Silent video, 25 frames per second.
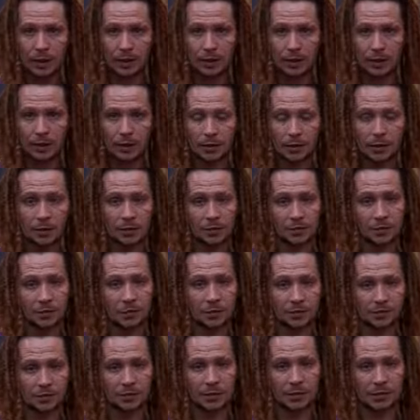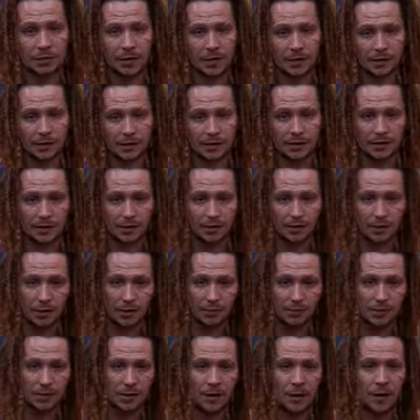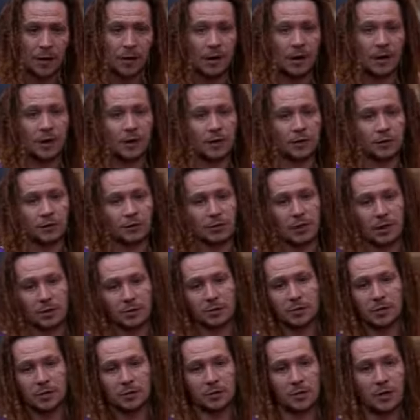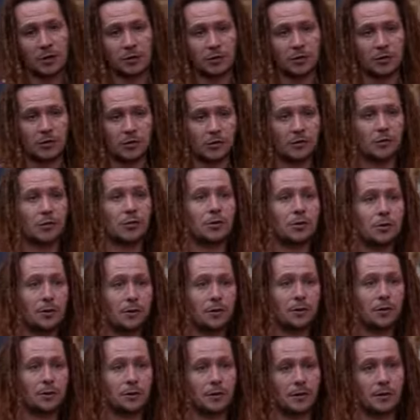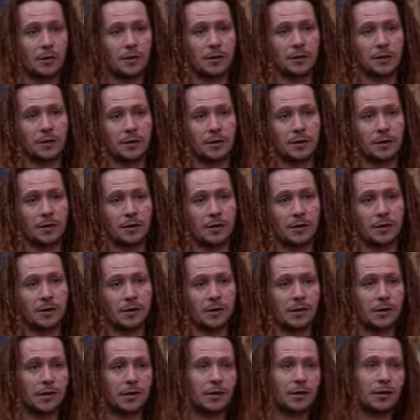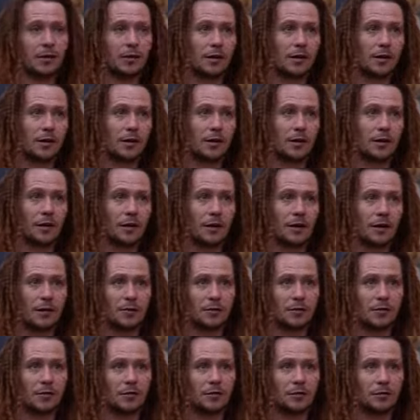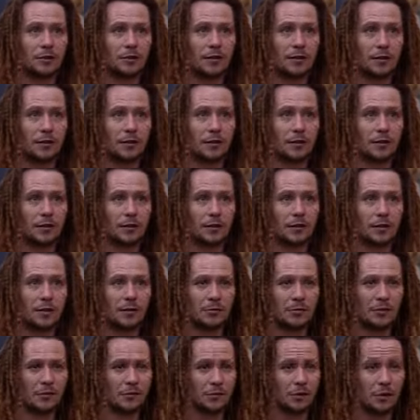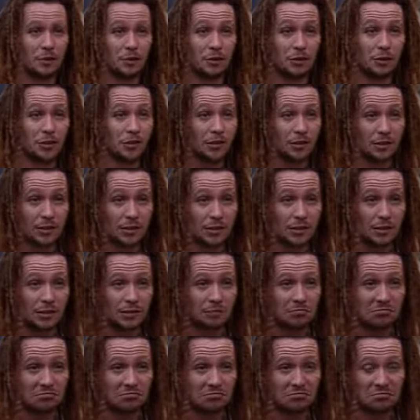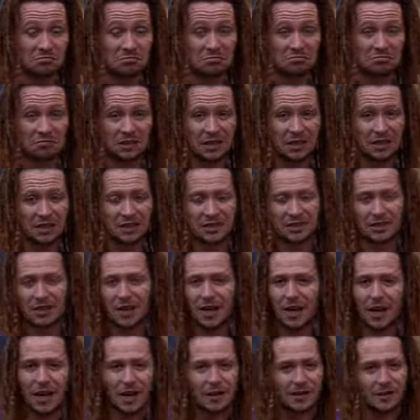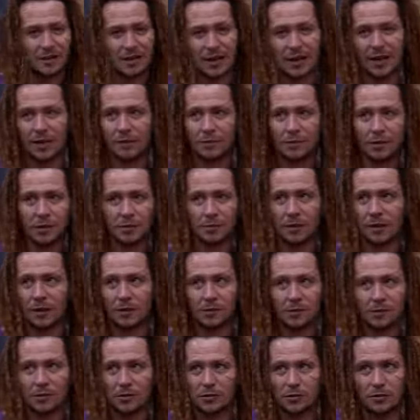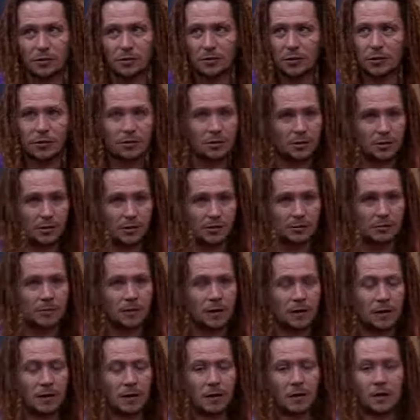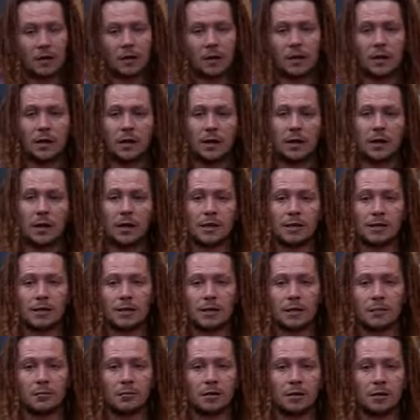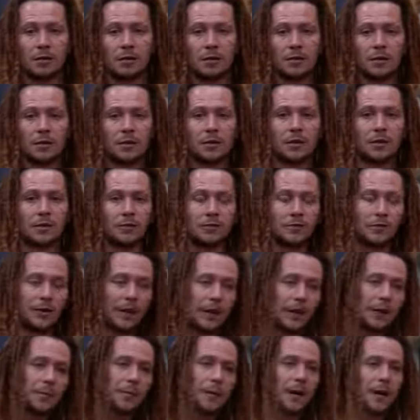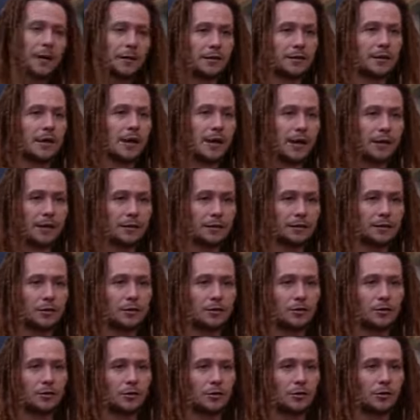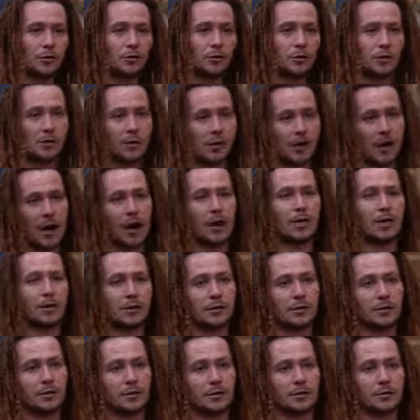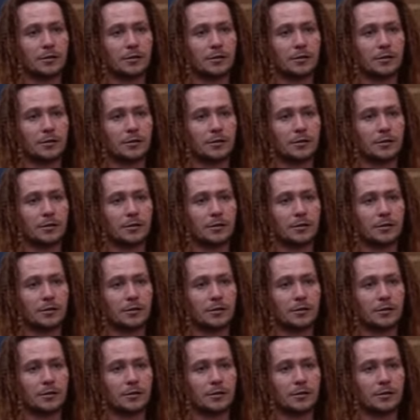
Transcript: I got this really fantastic script. He tried to explain the story to me. And he said, look, I, am not very, uh, I'm not very good at this. He said, I, I don't know how to explain the story to you. I said, well, look, forget about that. Who's the character?